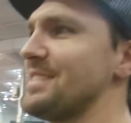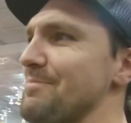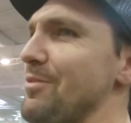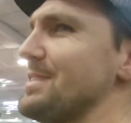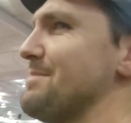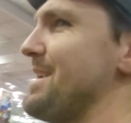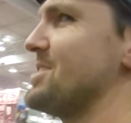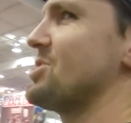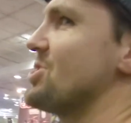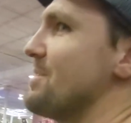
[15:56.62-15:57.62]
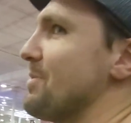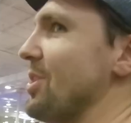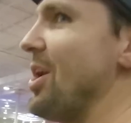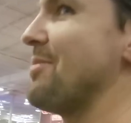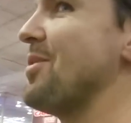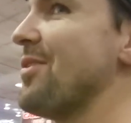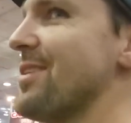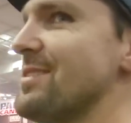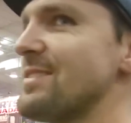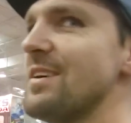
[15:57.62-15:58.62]
supposed to make cheap
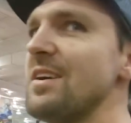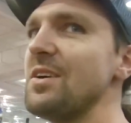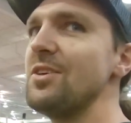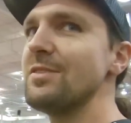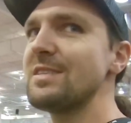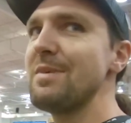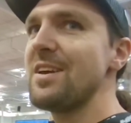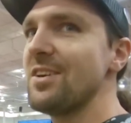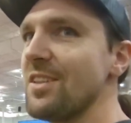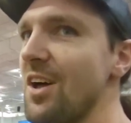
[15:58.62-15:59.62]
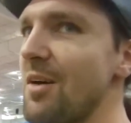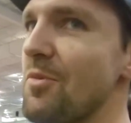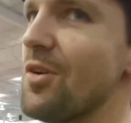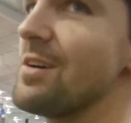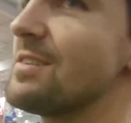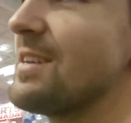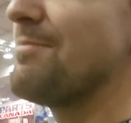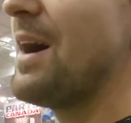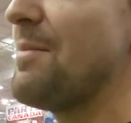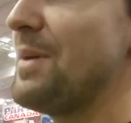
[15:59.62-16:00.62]
lawnmowers. Used to make good lawnmowers,
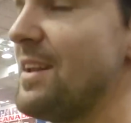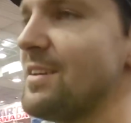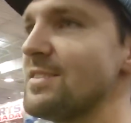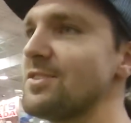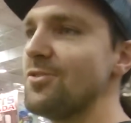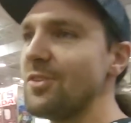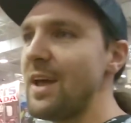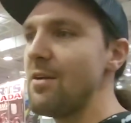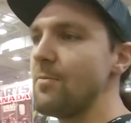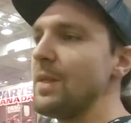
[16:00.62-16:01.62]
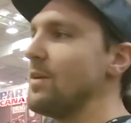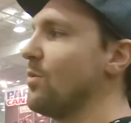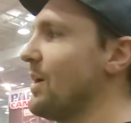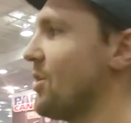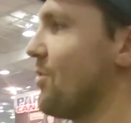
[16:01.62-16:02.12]
in my opinion, sold out, went